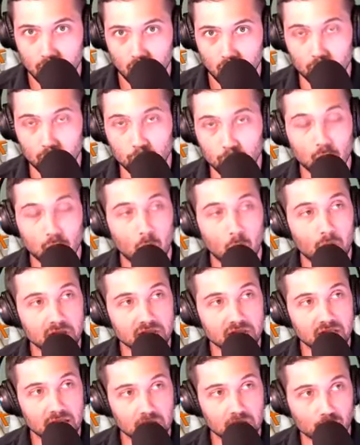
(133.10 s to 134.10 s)
Are you going
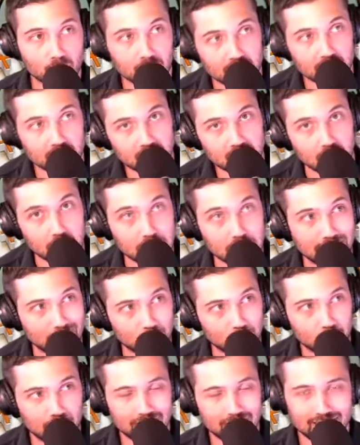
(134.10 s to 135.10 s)
to take the risk a
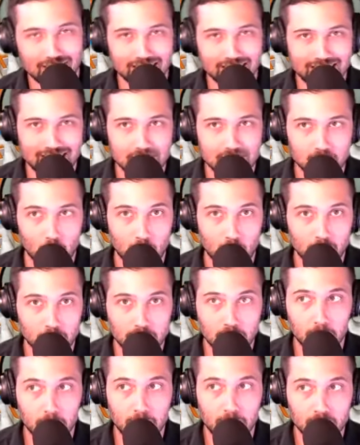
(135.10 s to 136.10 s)
little bit that he's going to
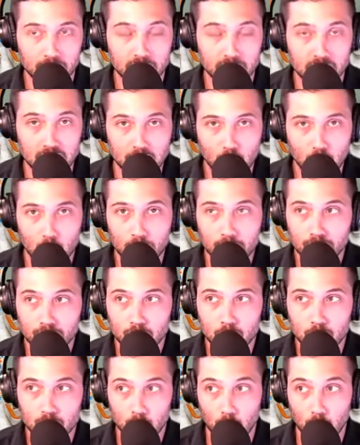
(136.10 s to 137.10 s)
be a bit of a decoy?
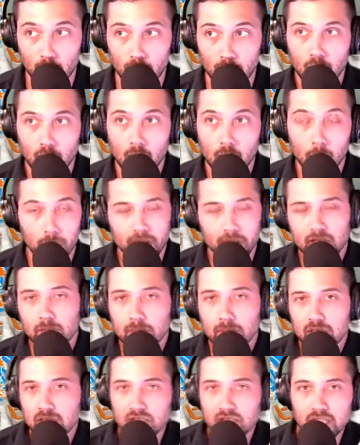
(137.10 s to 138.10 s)
Sure. But he could
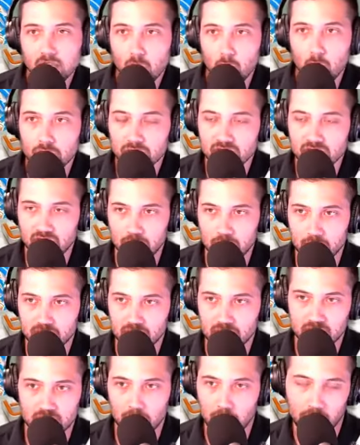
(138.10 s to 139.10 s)
be a decoy in the same
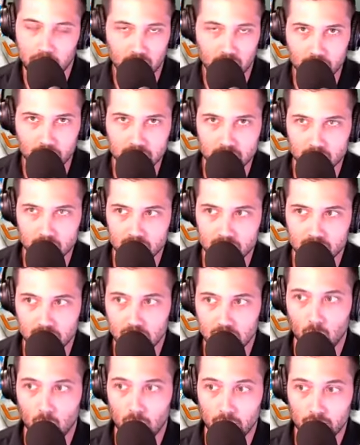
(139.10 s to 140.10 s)
sense that Mike Evans was a
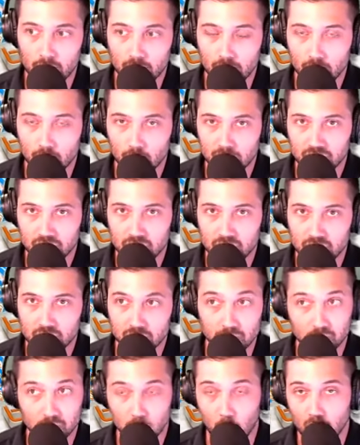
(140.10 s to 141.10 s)
decoy, in which he
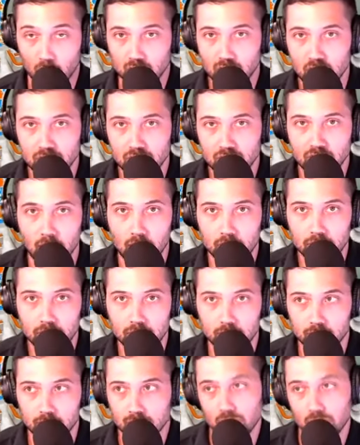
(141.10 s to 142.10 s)
still scored a touchdown.
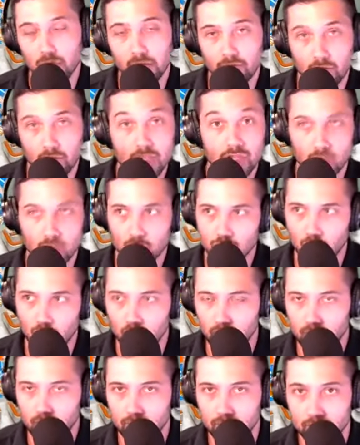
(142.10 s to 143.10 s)
He was still a red zone
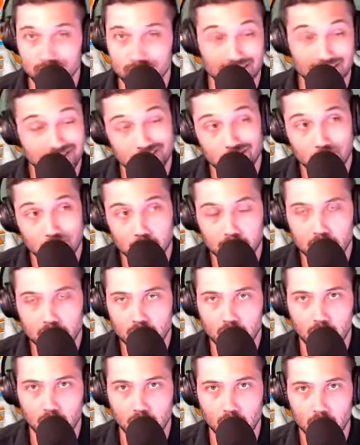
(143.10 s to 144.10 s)
target. That still could be a
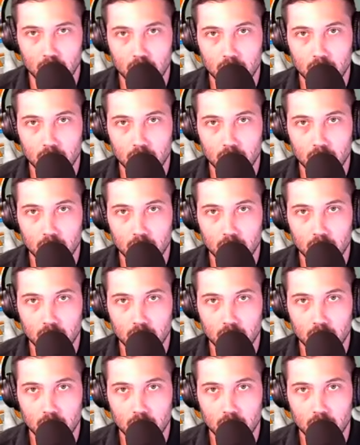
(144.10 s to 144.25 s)
thing.